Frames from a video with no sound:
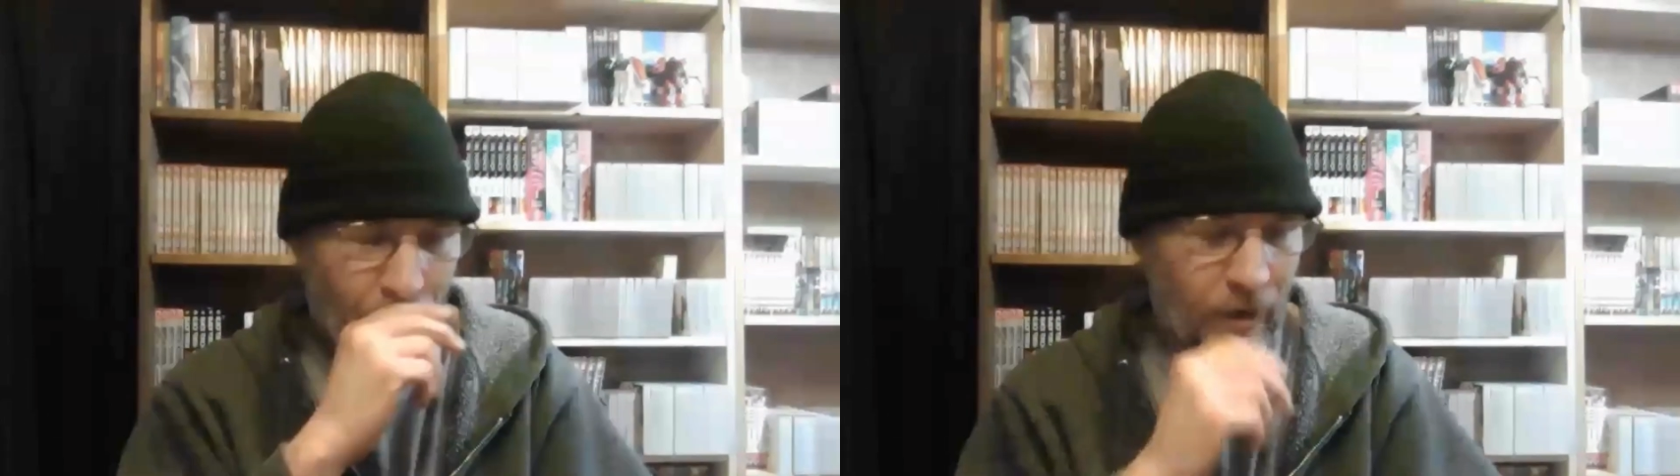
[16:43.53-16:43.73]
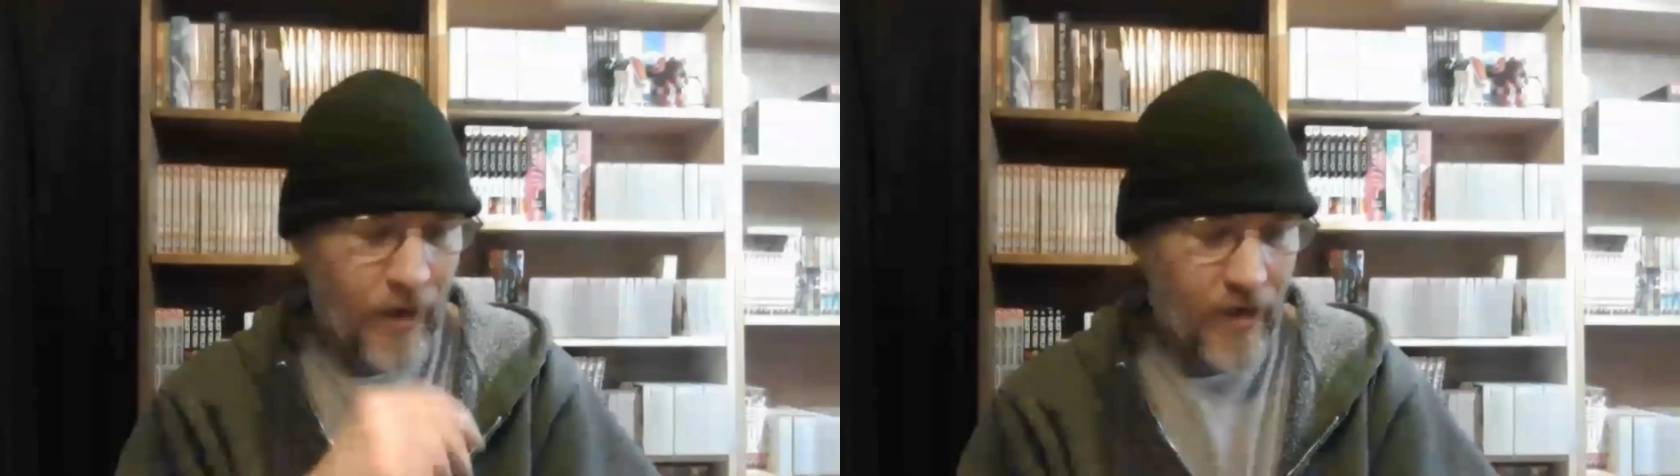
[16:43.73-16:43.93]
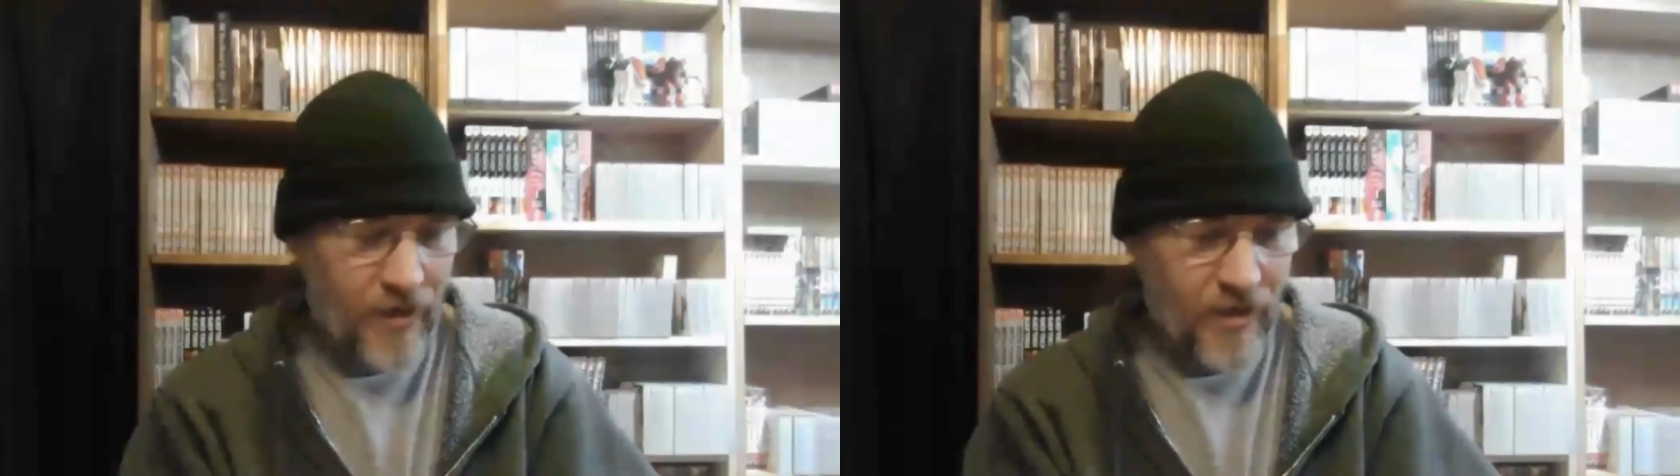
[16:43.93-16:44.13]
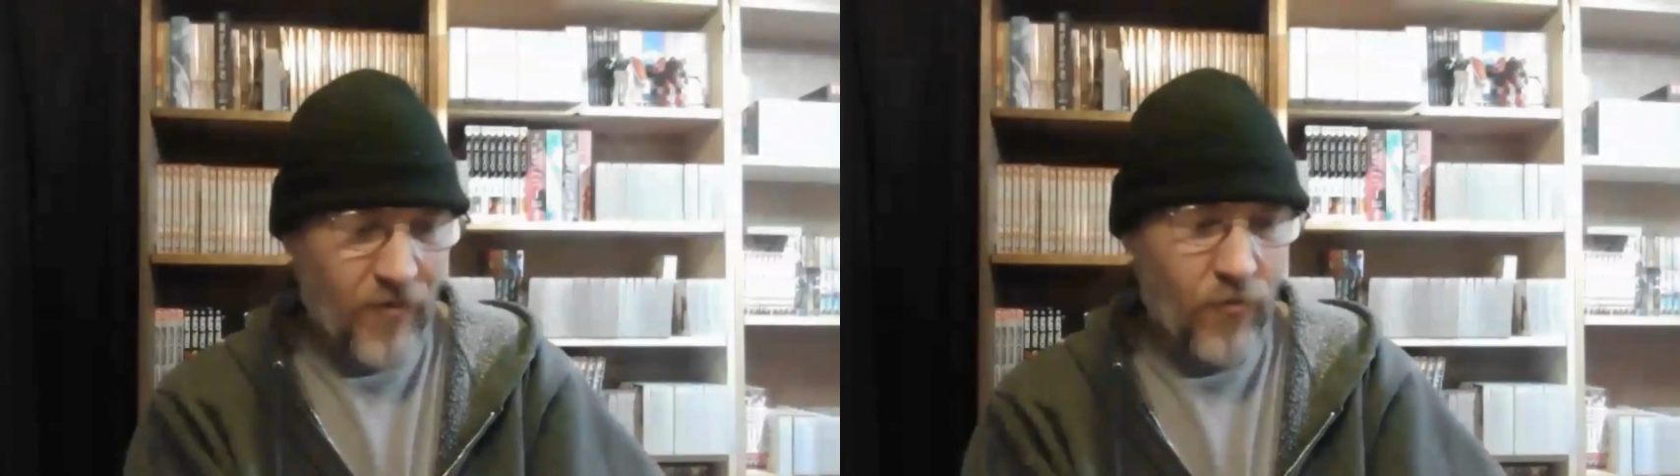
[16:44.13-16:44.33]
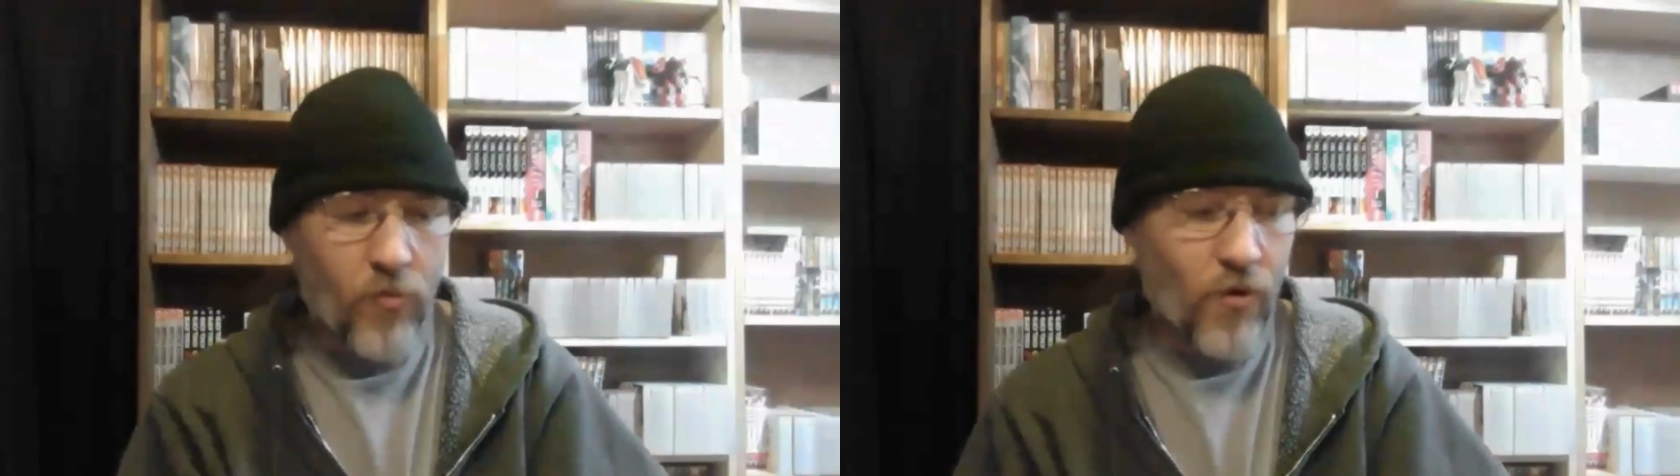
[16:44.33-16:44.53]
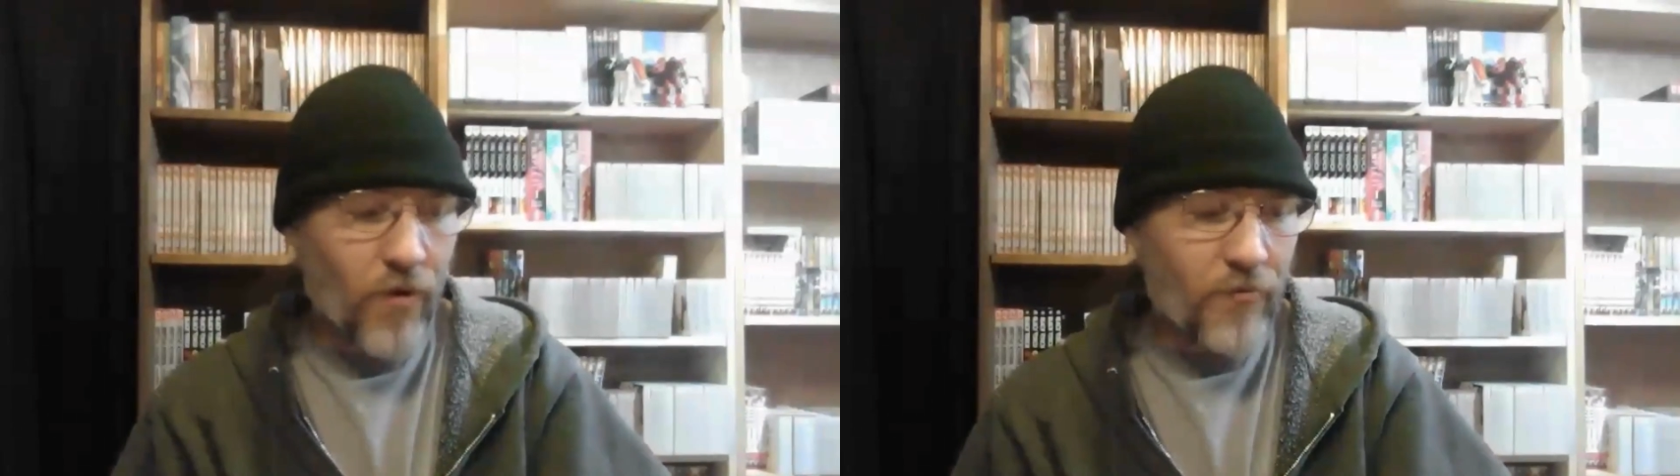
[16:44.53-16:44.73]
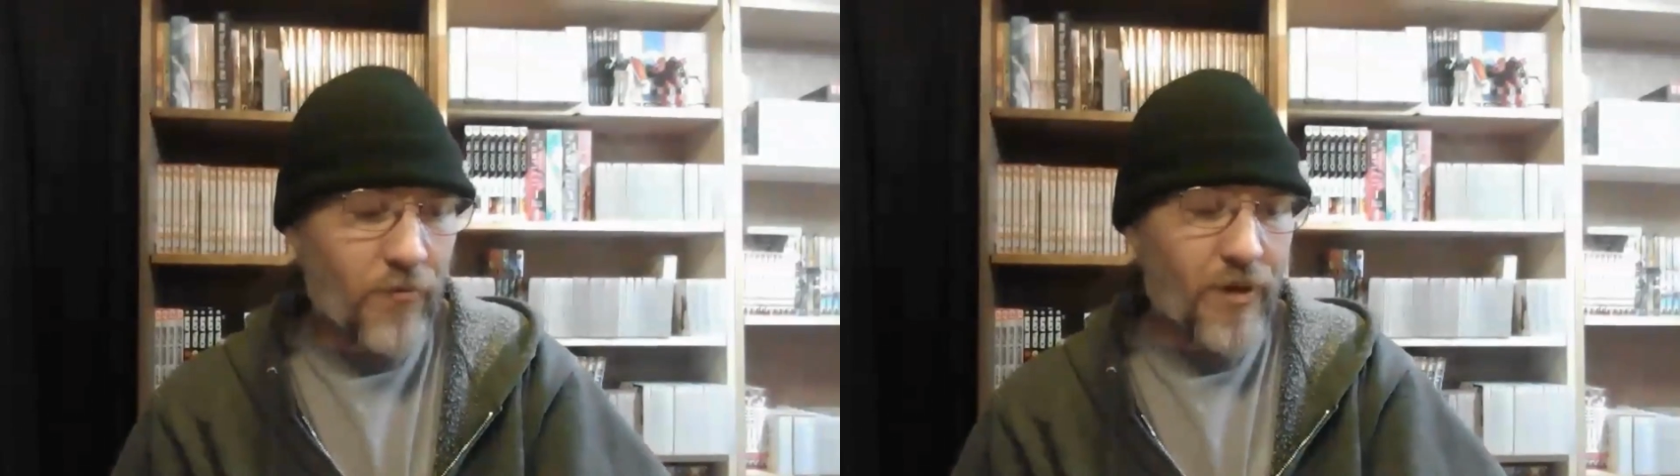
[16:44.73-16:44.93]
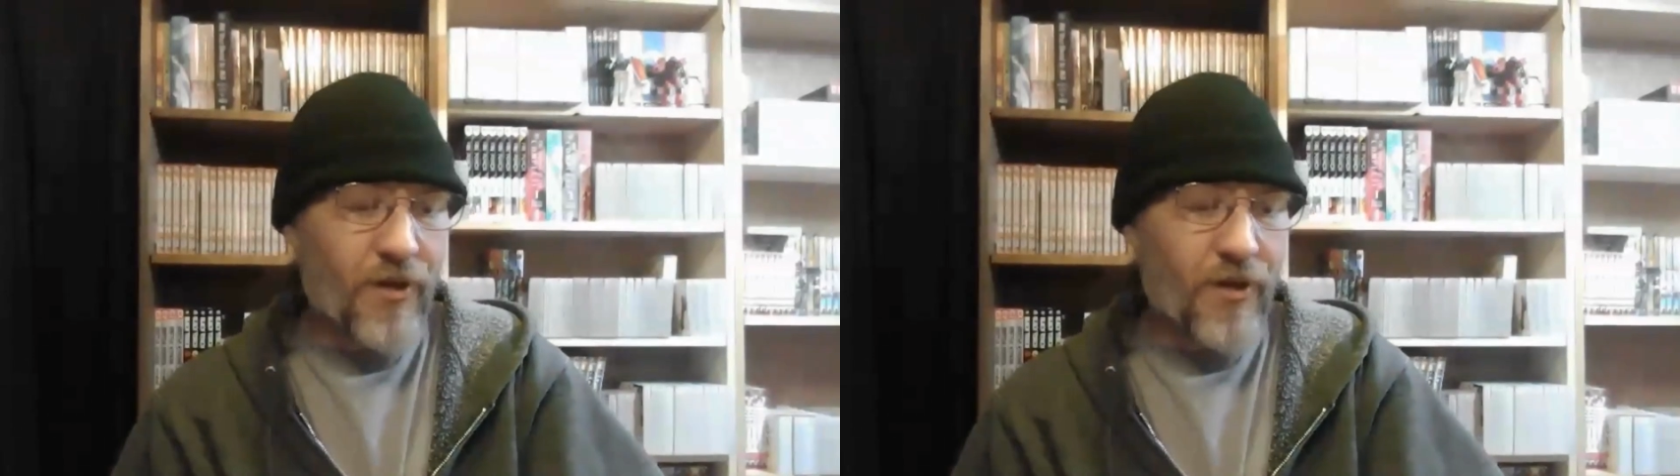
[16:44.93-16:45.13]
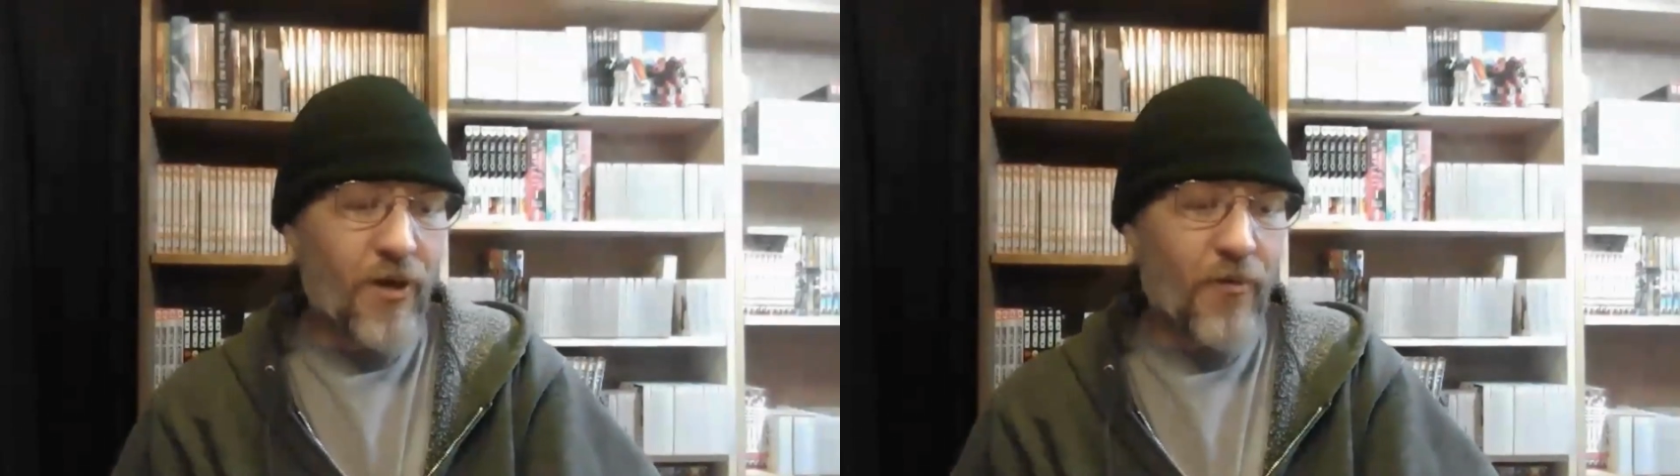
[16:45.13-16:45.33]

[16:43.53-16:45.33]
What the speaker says: I got several more of them in here,